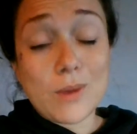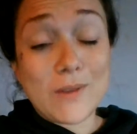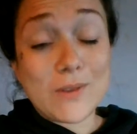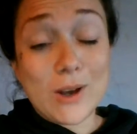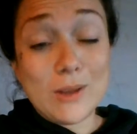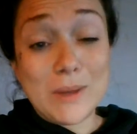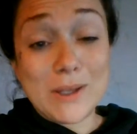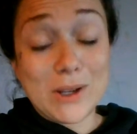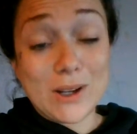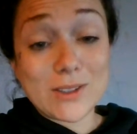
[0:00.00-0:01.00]
I've called my
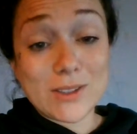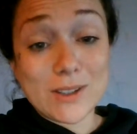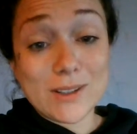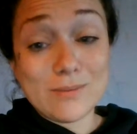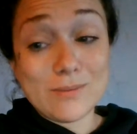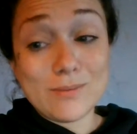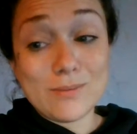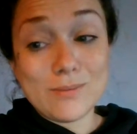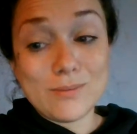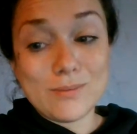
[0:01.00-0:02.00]
doctor.
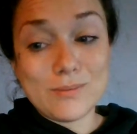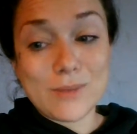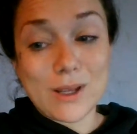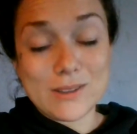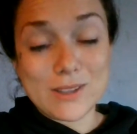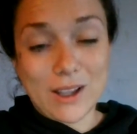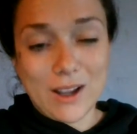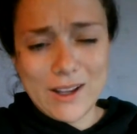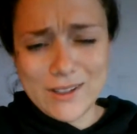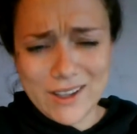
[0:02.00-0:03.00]
I
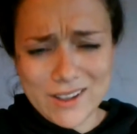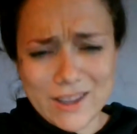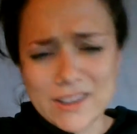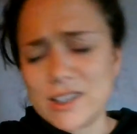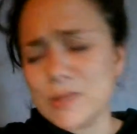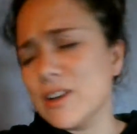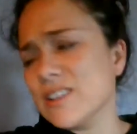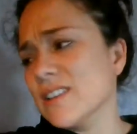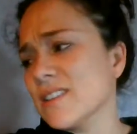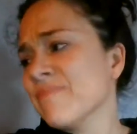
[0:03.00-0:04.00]
take
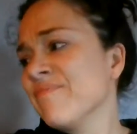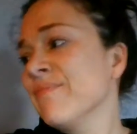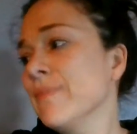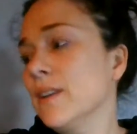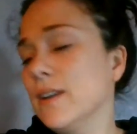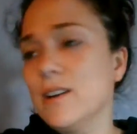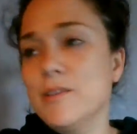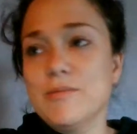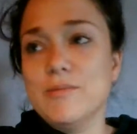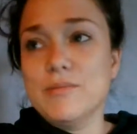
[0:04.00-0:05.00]
antidepressants.
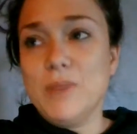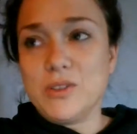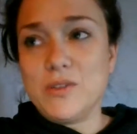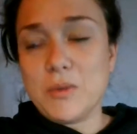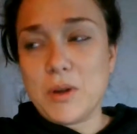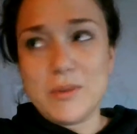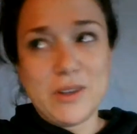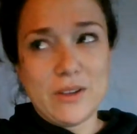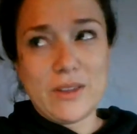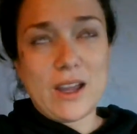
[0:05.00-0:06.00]
Most of you probably
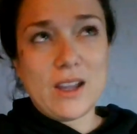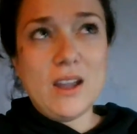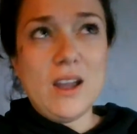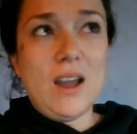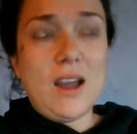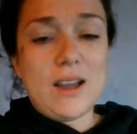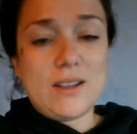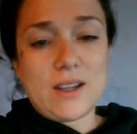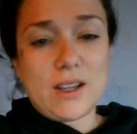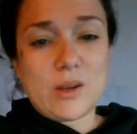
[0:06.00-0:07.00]
know that. I
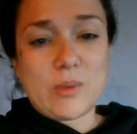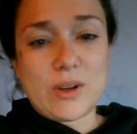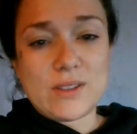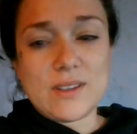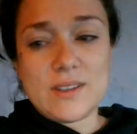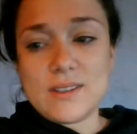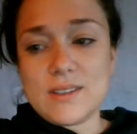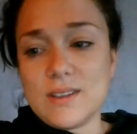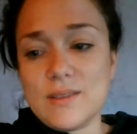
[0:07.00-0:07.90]
take antidepressants.